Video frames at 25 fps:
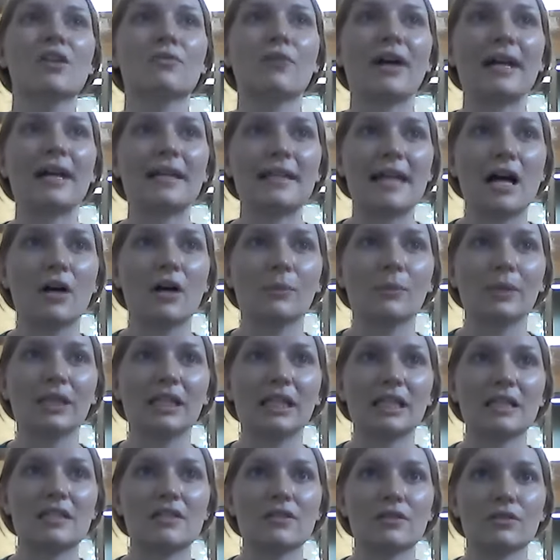Right now we
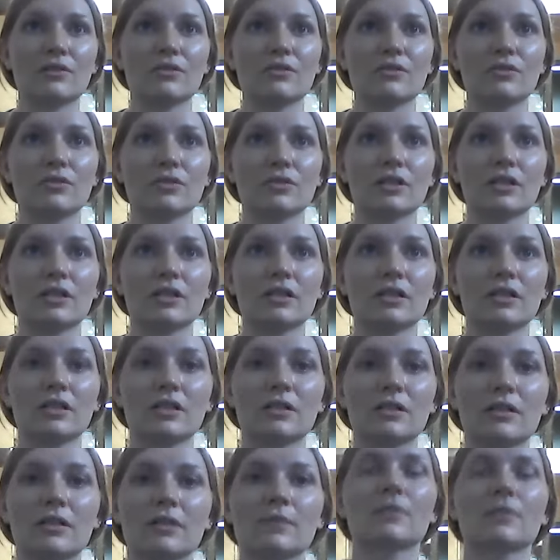need to
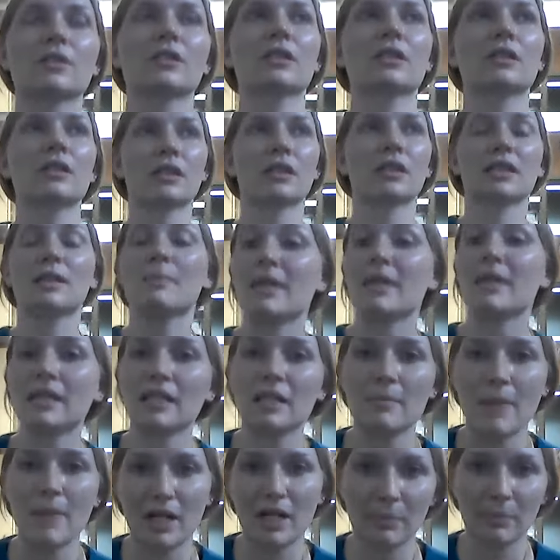limit
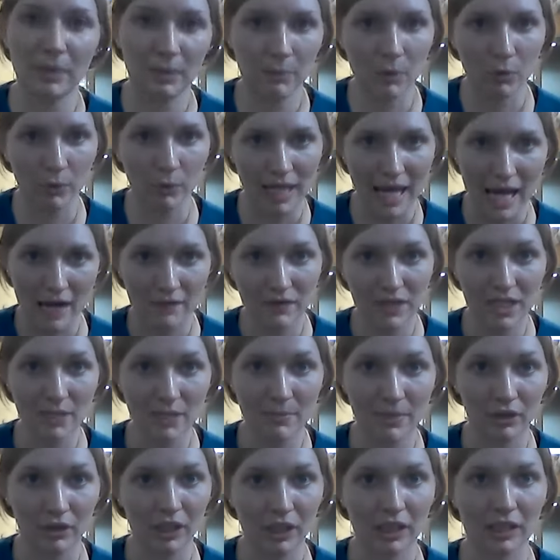the amount of people we have in the
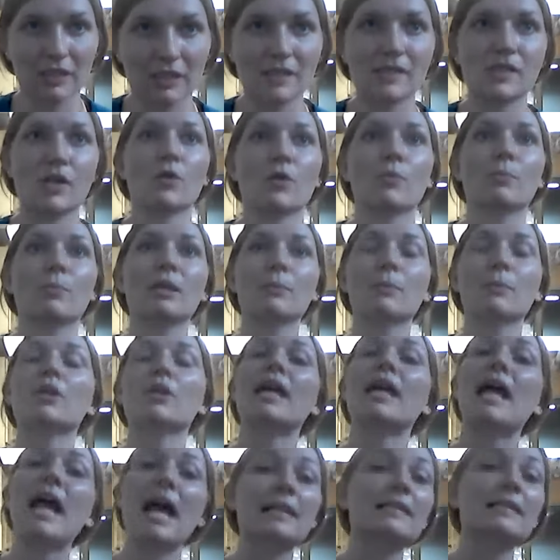building. So people
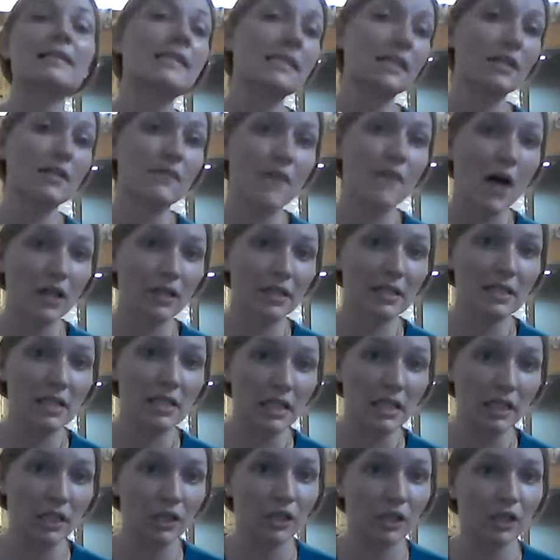can still
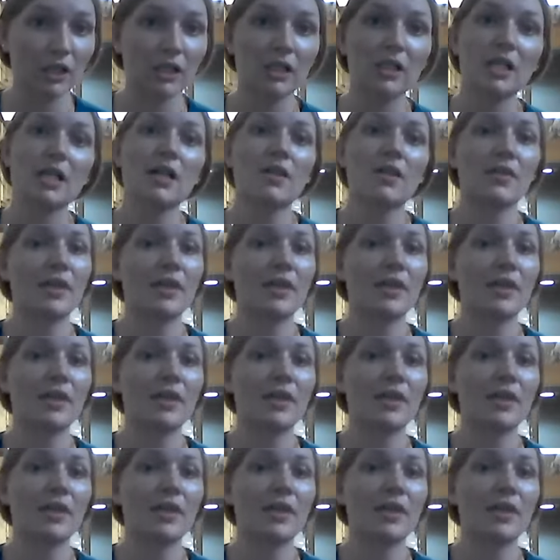volunteer.